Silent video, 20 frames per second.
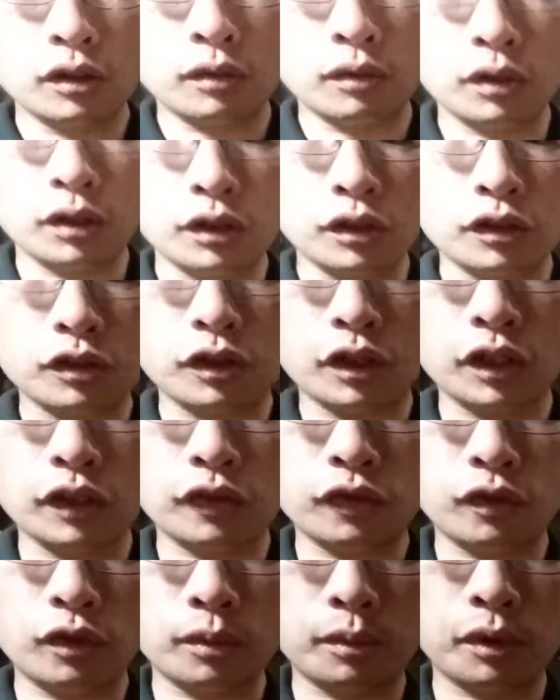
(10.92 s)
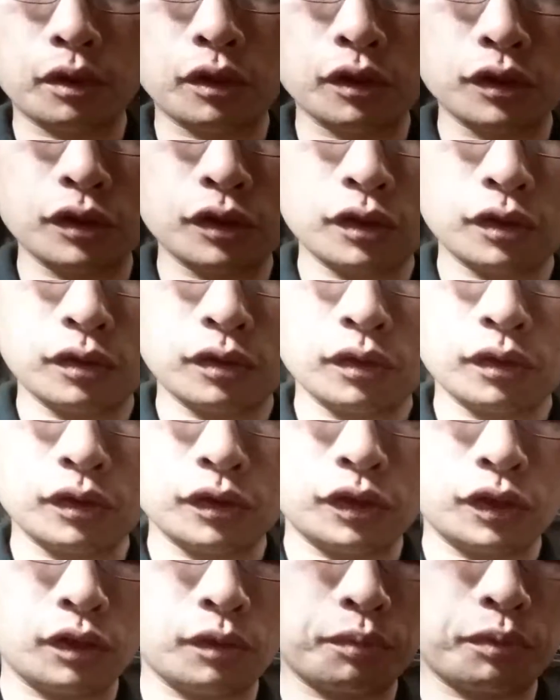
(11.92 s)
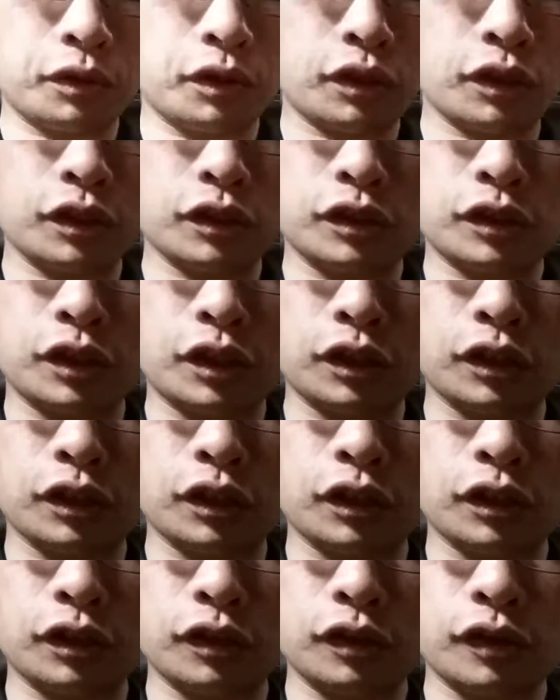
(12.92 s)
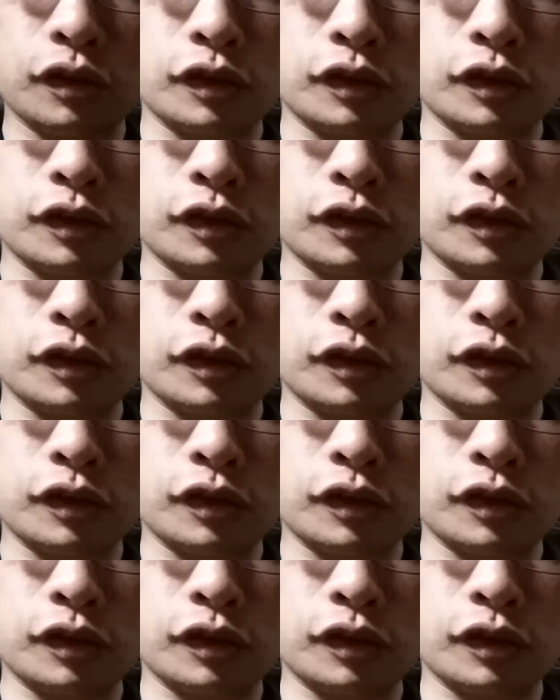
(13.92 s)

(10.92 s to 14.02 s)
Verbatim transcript: one of the transformers. You can see the plug is here.